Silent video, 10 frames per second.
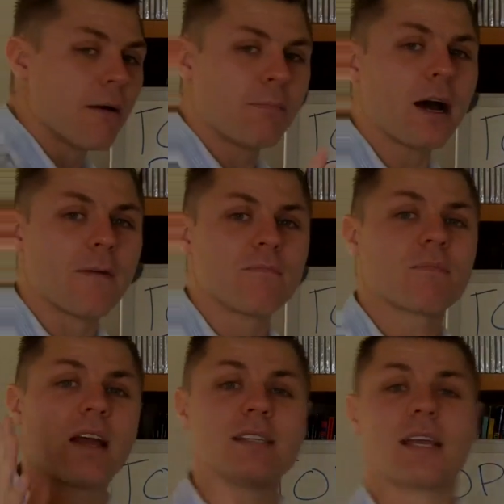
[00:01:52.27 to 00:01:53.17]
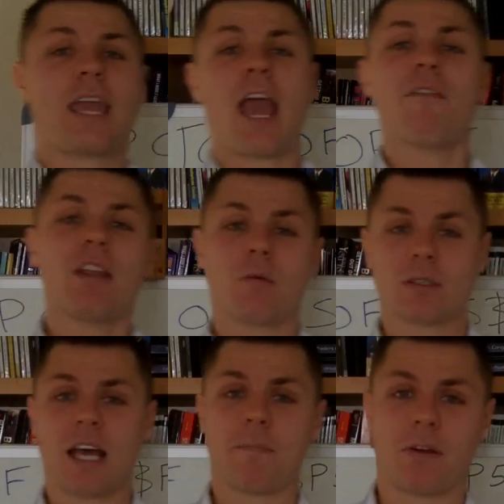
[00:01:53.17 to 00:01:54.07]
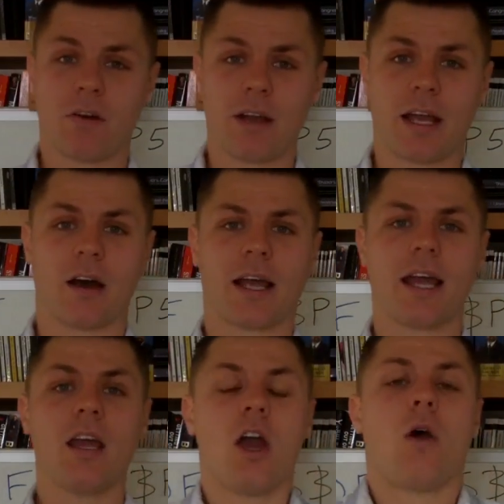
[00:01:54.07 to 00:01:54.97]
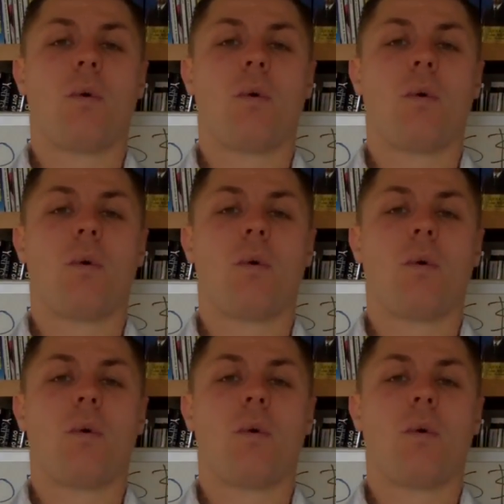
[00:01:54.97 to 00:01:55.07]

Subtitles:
But there's a caveat on what's happening right now, okay?